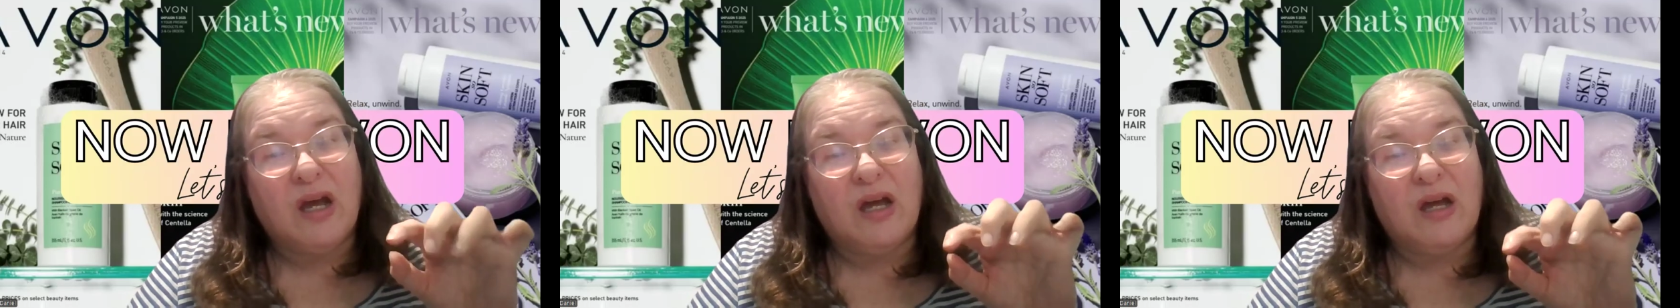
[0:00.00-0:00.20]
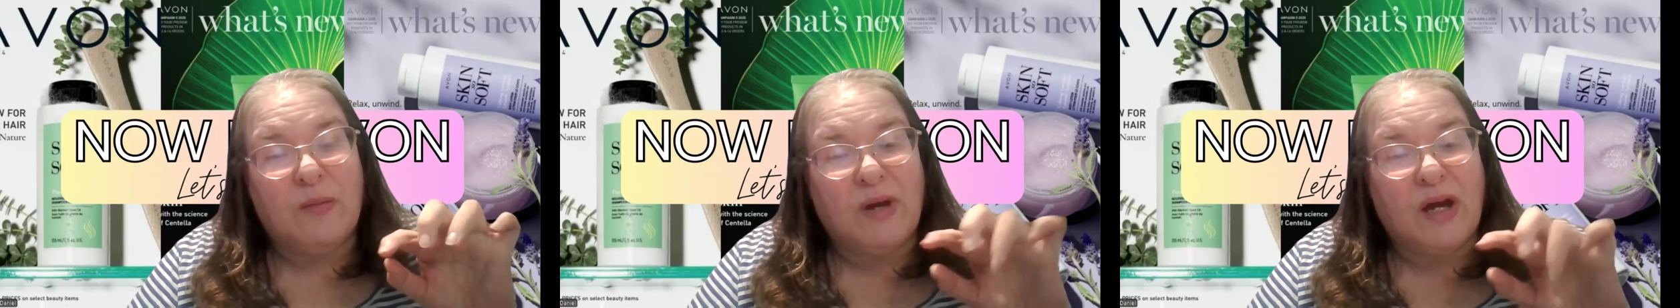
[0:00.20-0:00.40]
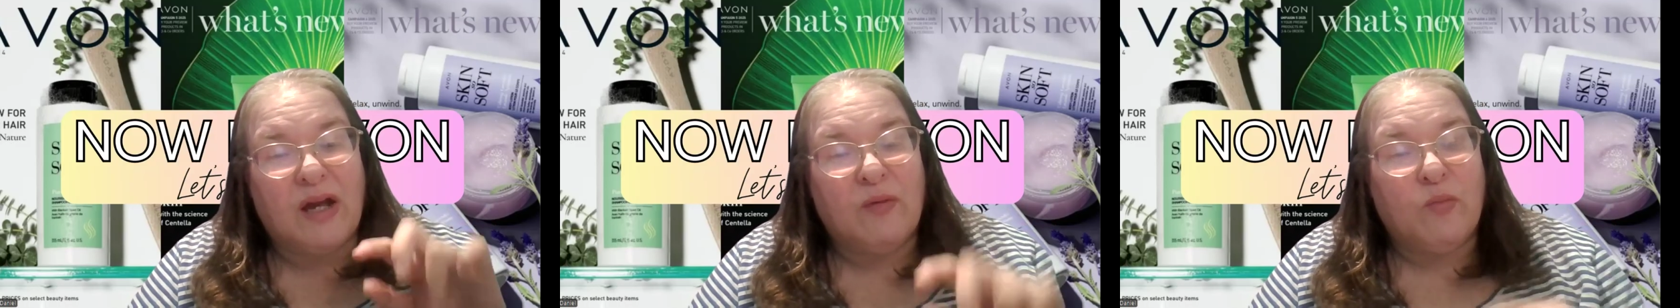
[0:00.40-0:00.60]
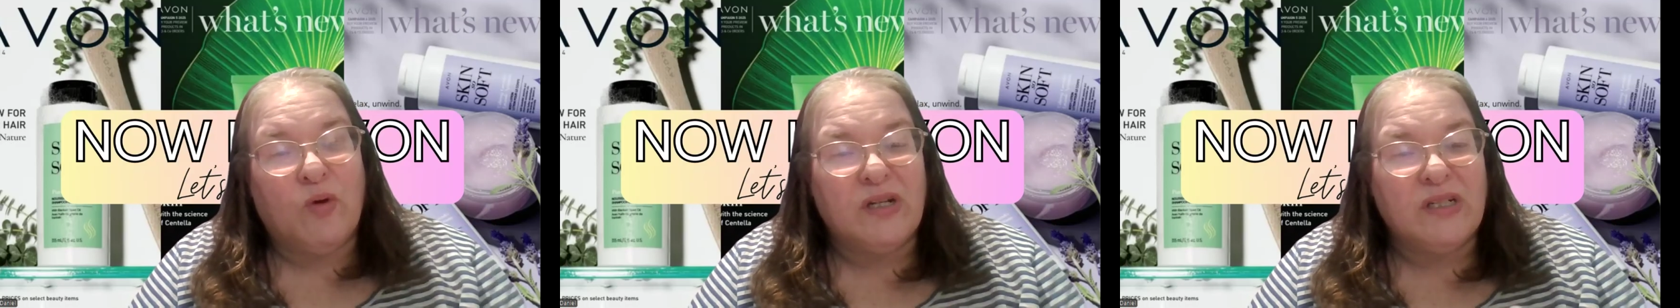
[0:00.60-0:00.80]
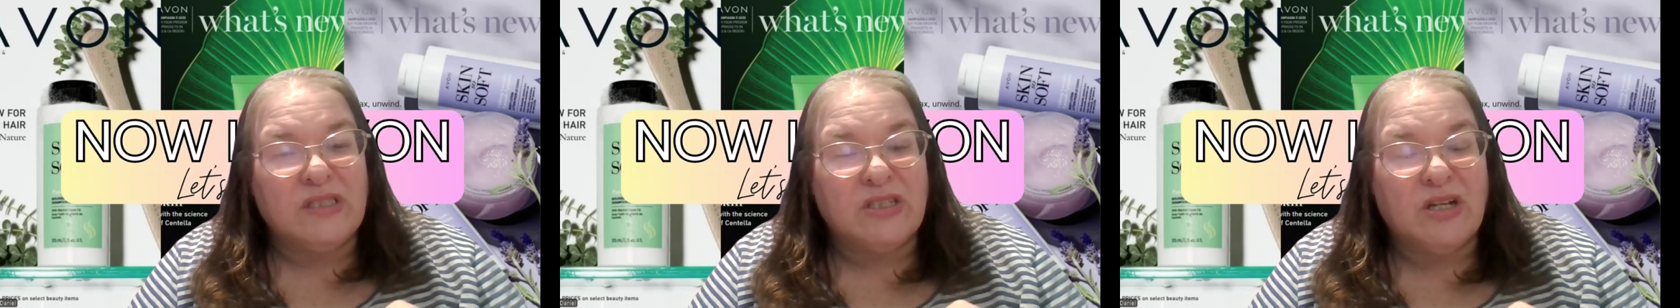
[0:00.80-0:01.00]
I
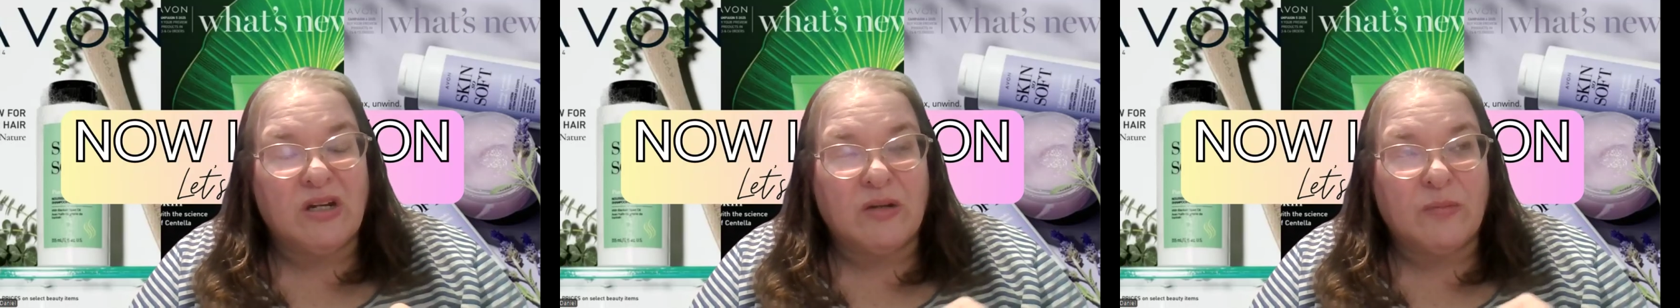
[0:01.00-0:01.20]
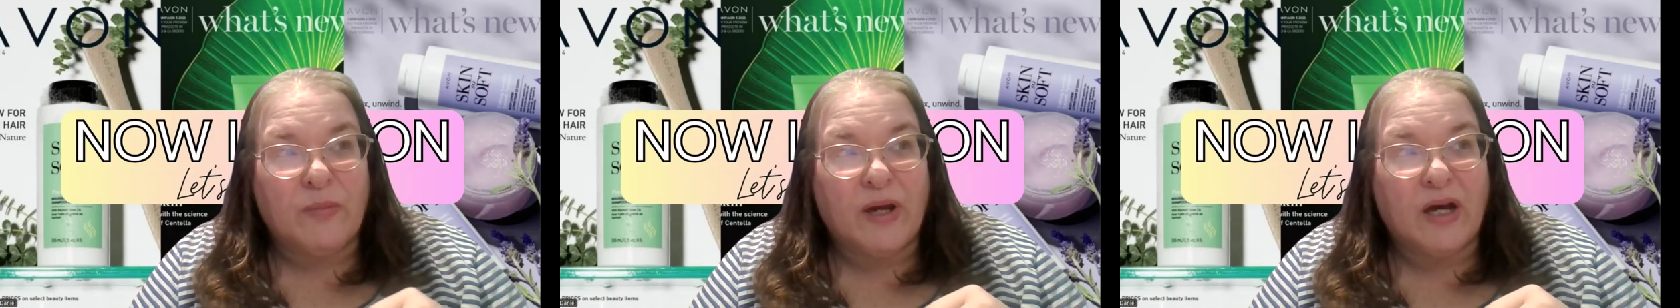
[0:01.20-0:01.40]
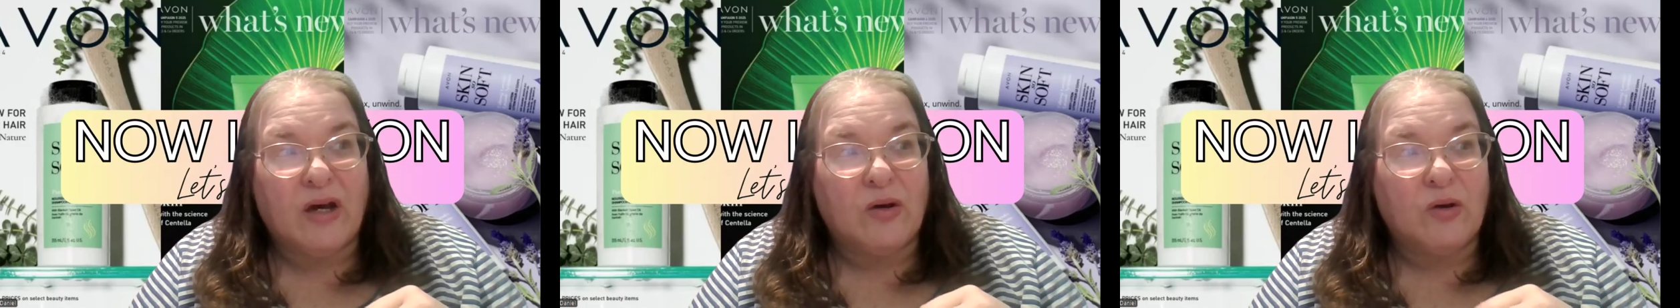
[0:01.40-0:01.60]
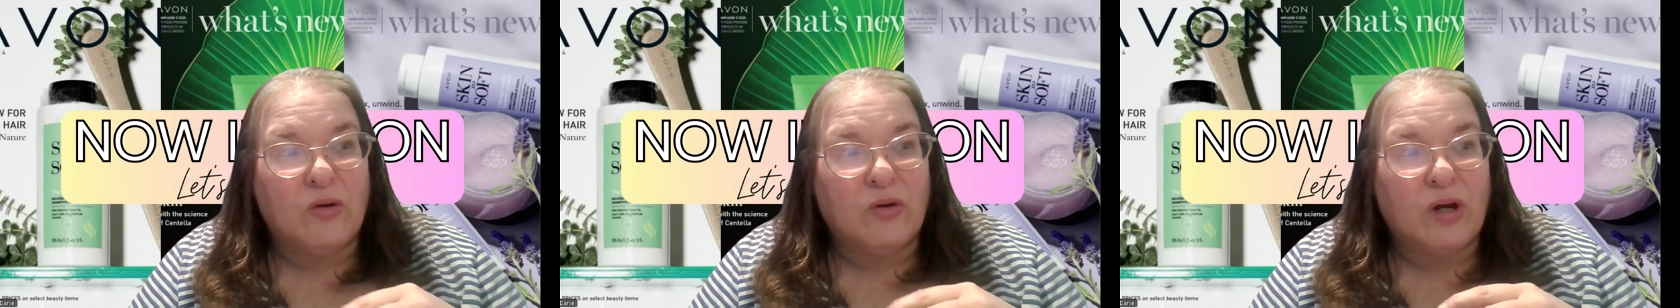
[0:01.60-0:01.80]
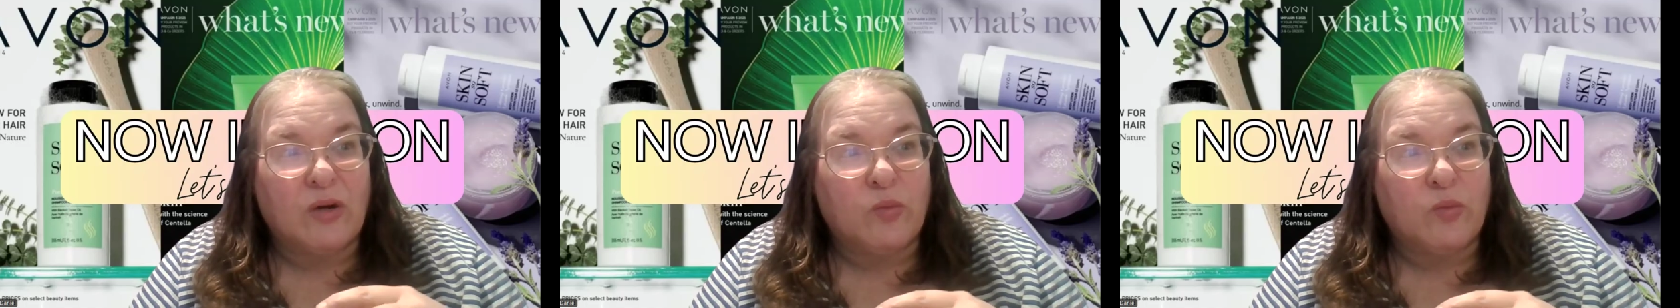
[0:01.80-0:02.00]
want to talk about,